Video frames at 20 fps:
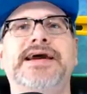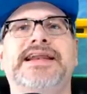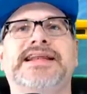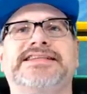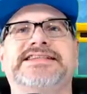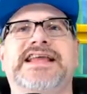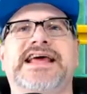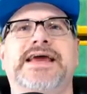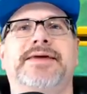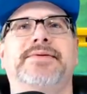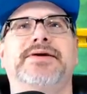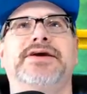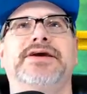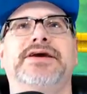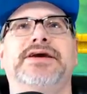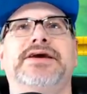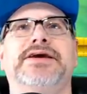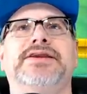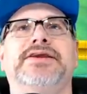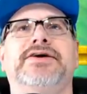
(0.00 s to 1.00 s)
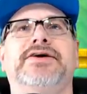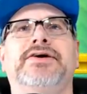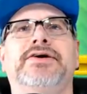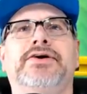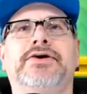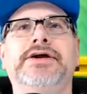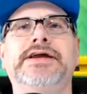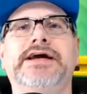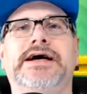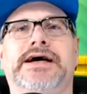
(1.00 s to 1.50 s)
We got a slam in.
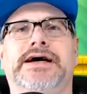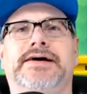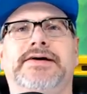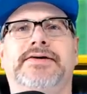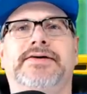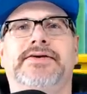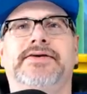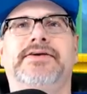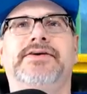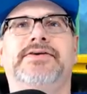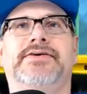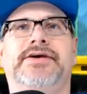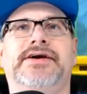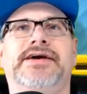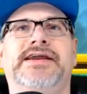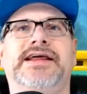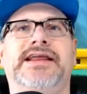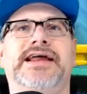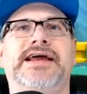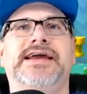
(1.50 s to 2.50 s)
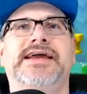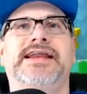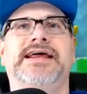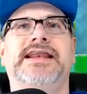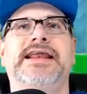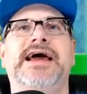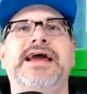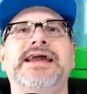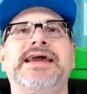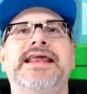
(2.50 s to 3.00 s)
Hooyah! All right, I like it.
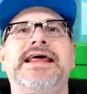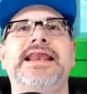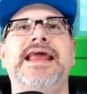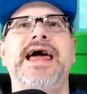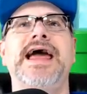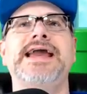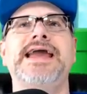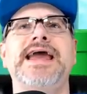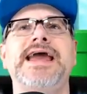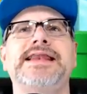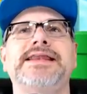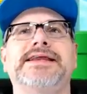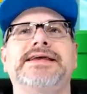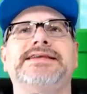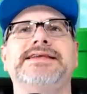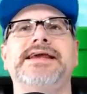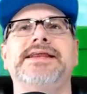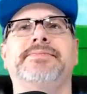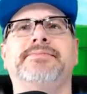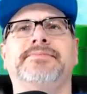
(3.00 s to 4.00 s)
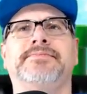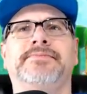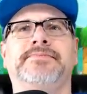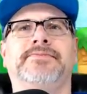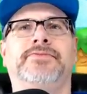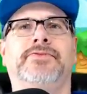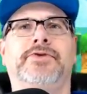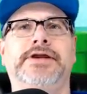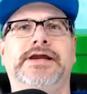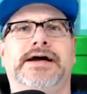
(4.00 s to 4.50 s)
I like it. I like it. Let's get him.
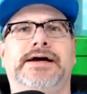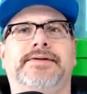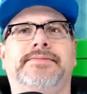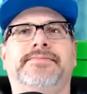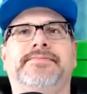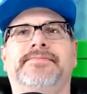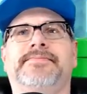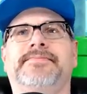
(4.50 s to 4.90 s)
Hooyah!